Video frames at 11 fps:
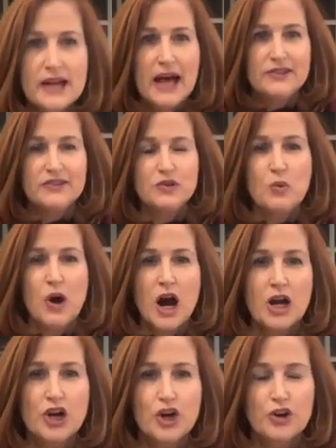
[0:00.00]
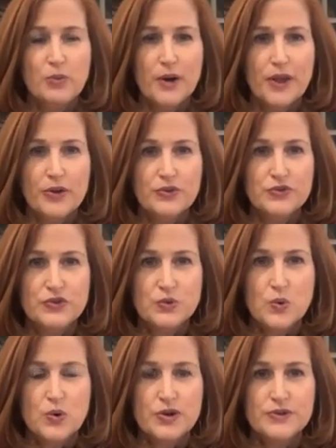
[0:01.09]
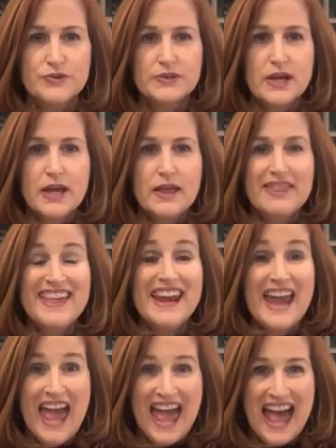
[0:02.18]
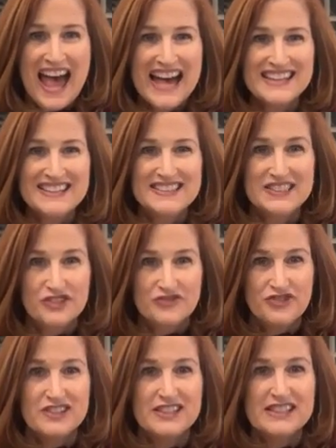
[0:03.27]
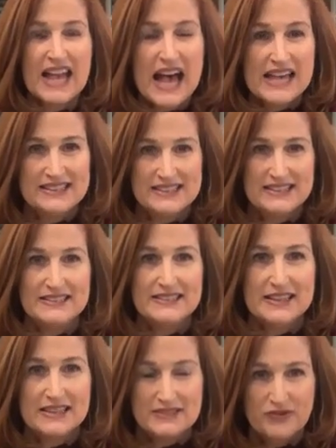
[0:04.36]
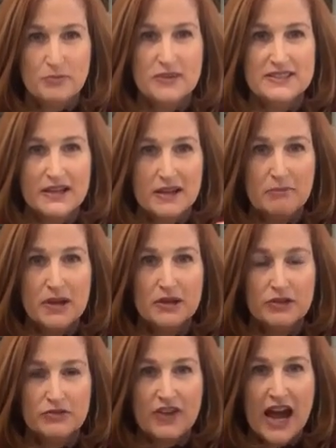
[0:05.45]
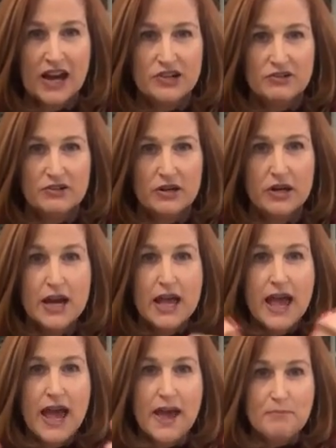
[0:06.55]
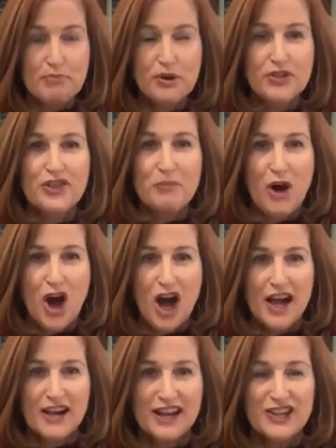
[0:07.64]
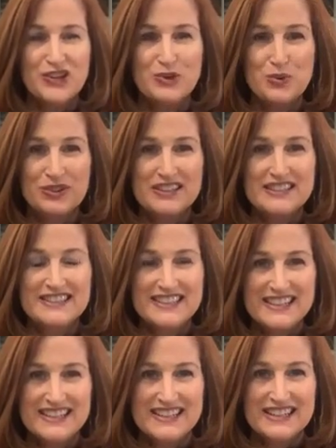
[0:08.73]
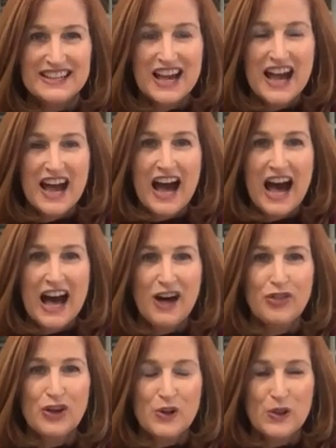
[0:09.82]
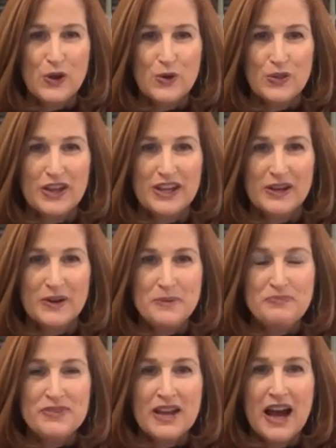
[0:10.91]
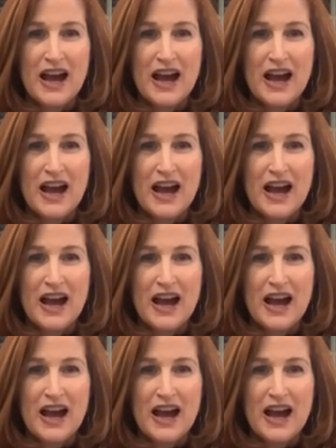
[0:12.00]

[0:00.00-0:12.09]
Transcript: what size you are, go to one of those stores that has different sizes and from the same manufacturer and put them on, and you will see how the clothing